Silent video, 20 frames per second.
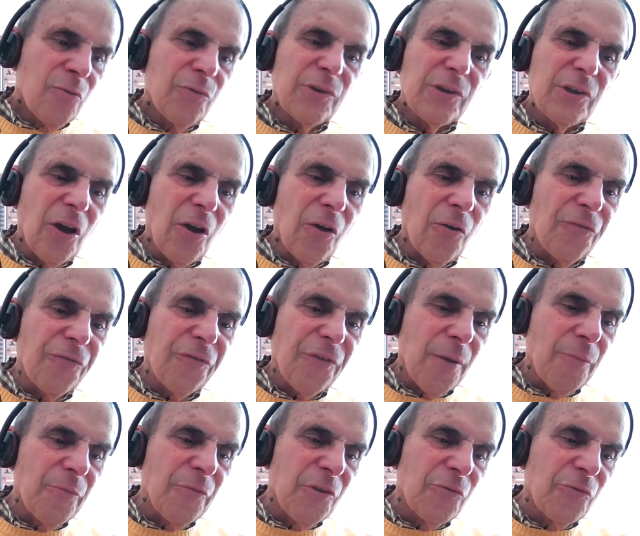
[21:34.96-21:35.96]
We know
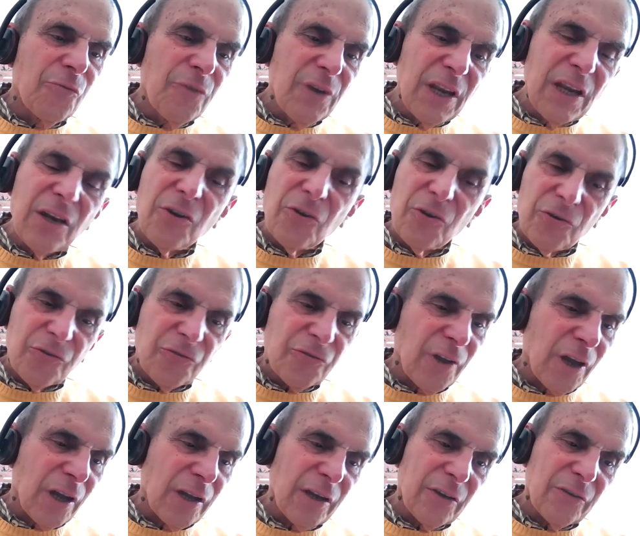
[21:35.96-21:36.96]
from the reader
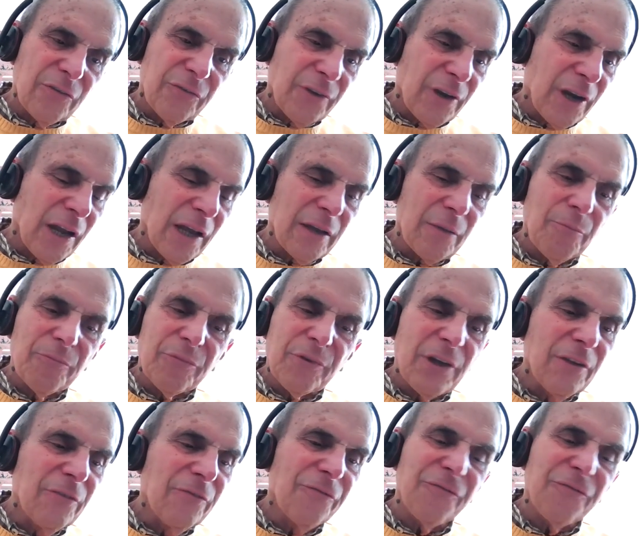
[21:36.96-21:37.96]
studies, and I can
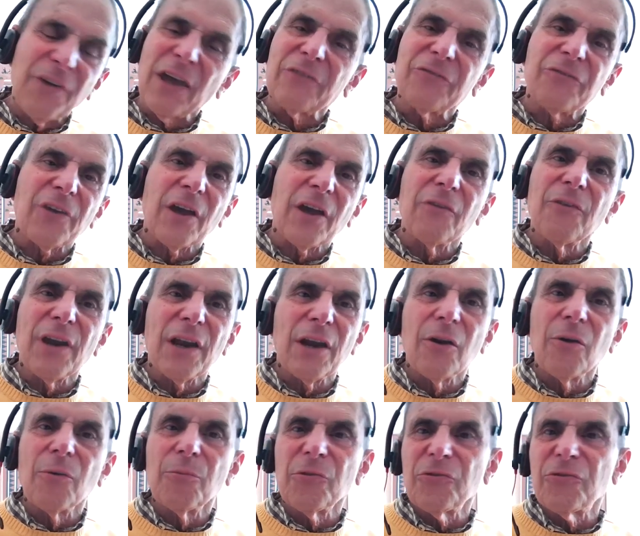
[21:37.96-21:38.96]
confess I read
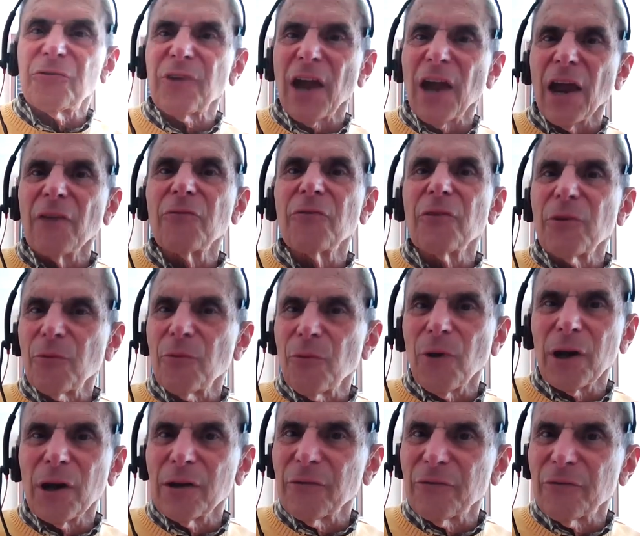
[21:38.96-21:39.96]
almost every
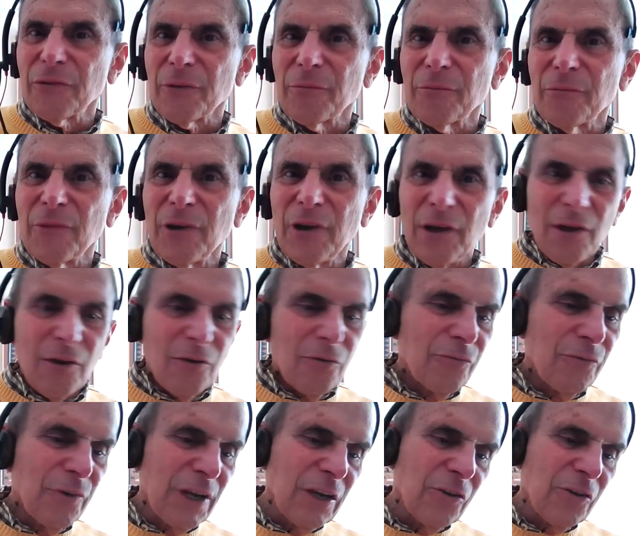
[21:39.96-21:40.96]
one of them,
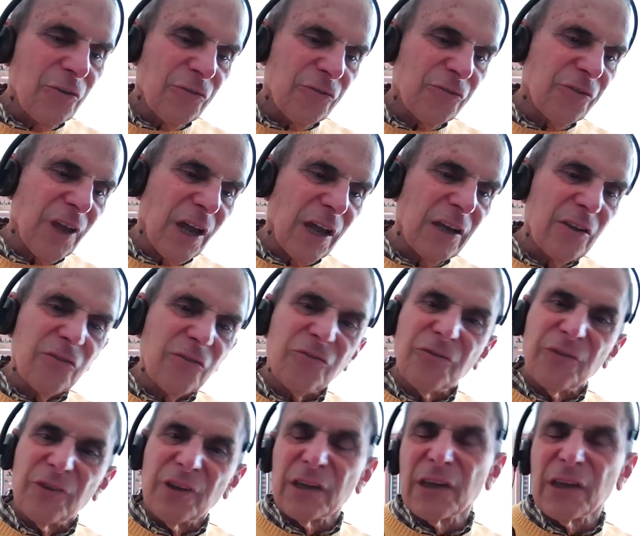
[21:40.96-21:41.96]
reader
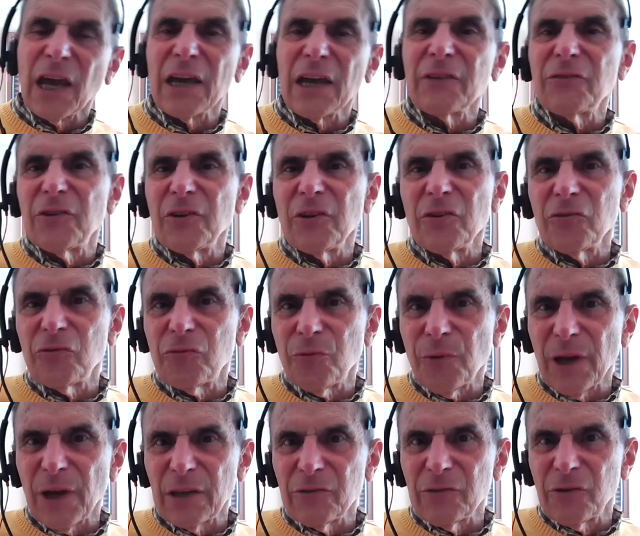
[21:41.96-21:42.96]
studies in the
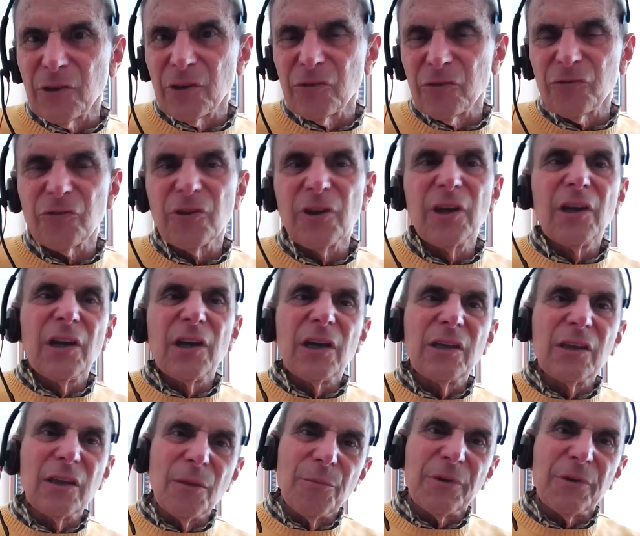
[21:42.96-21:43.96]
1920s,
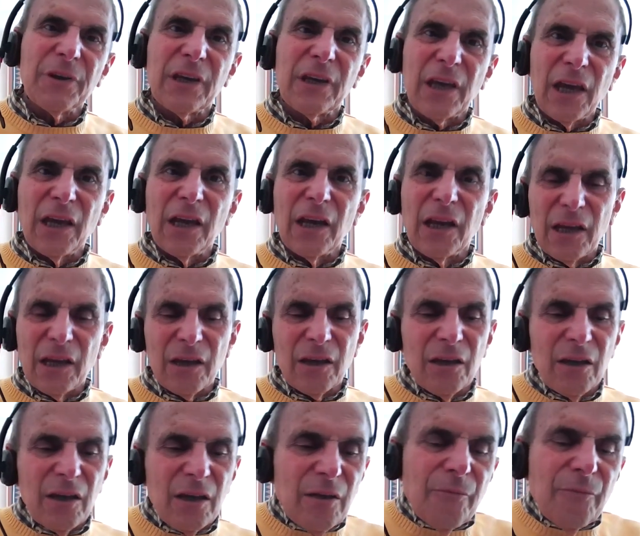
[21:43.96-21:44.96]
in the beginning,
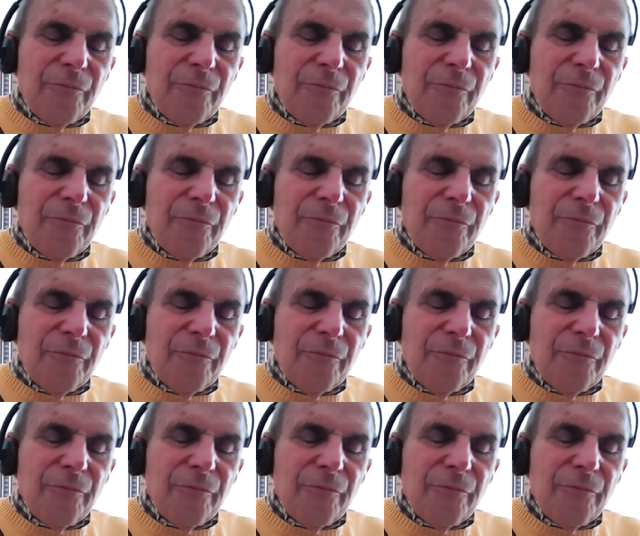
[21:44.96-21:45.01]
